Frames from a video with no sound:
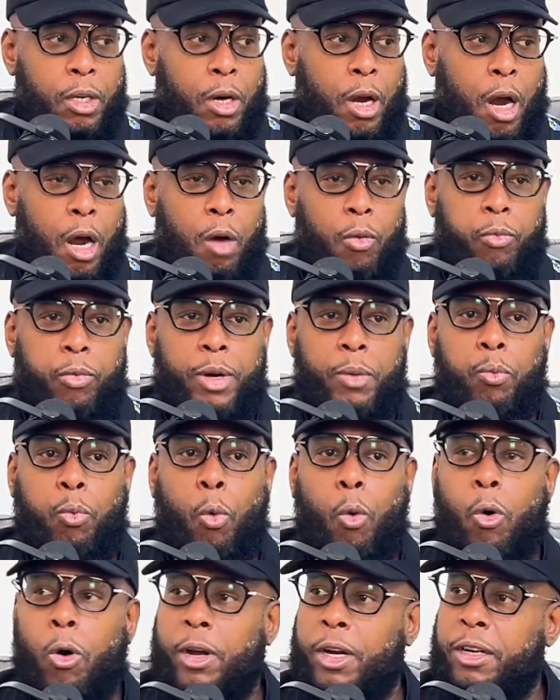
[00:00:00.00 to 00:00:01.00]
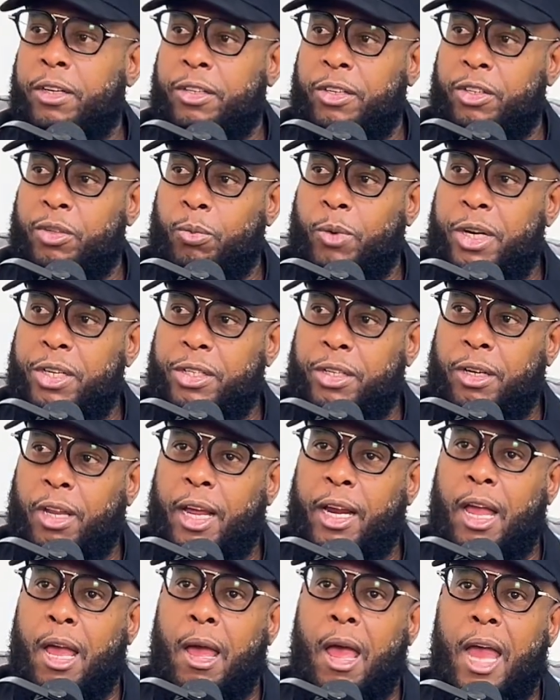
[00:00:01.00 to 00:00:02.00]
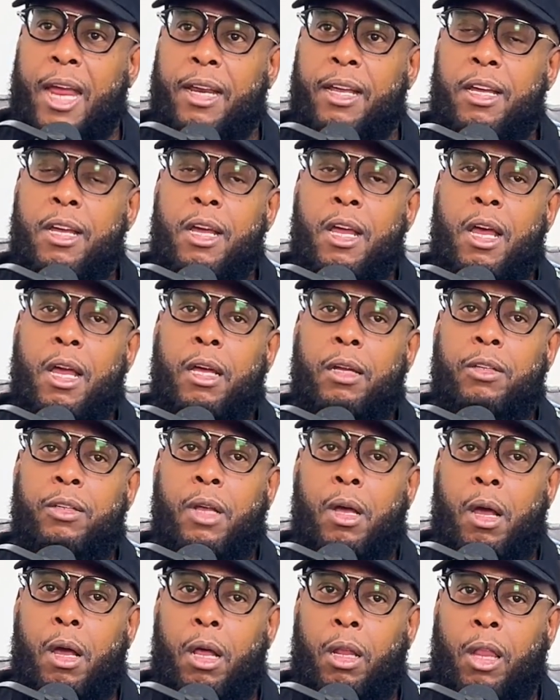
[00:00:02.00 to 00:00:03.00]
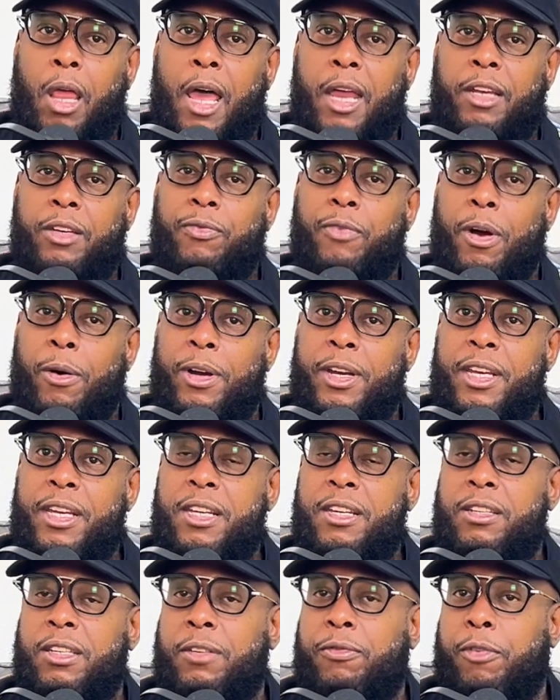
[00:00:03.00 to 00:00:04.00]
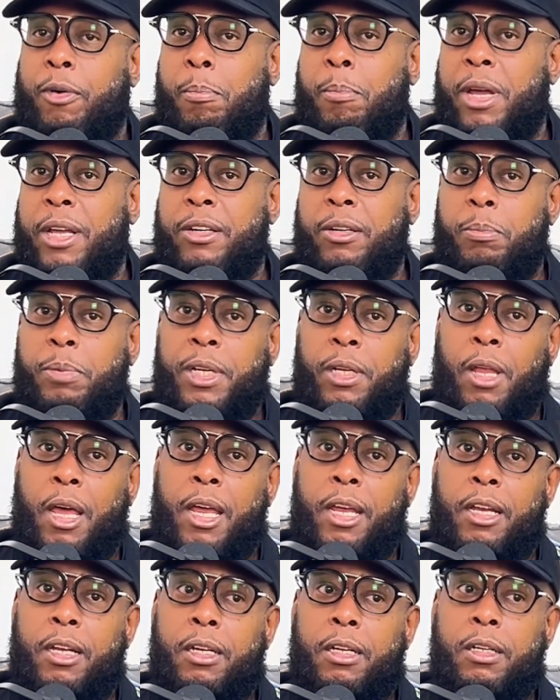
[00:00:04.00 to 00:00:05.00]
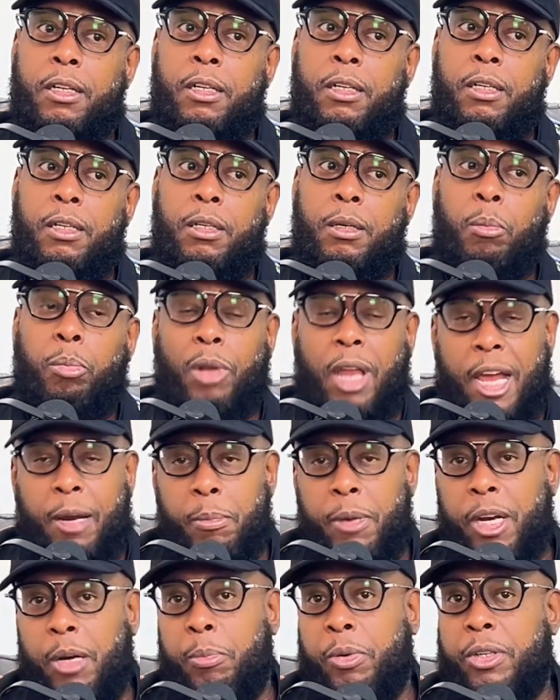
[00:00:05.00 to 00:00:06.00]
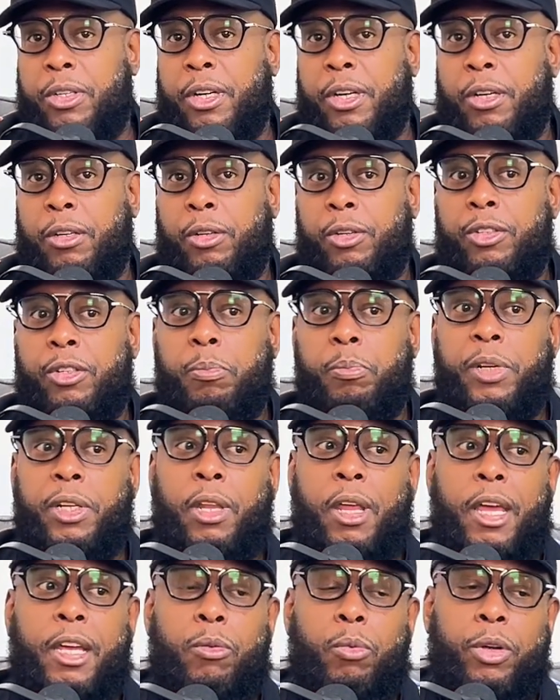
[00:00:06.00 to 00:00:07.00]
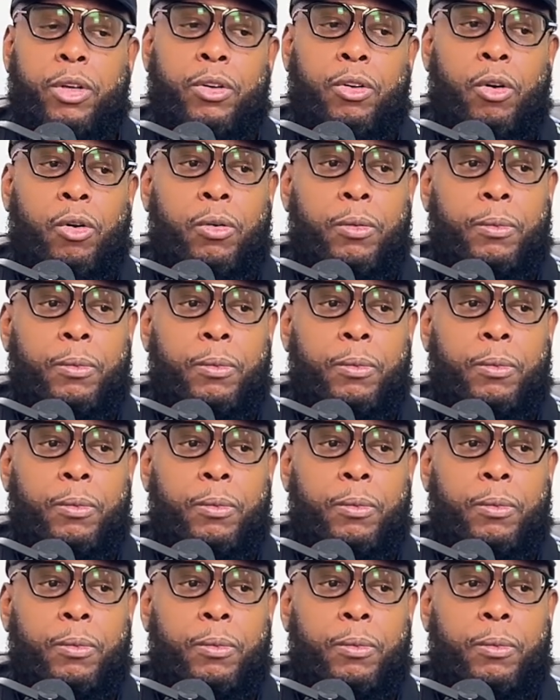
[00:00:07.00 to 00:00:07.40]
rewarding situation. Like it's very easy for men to be like, Black men in particular, to be like, well,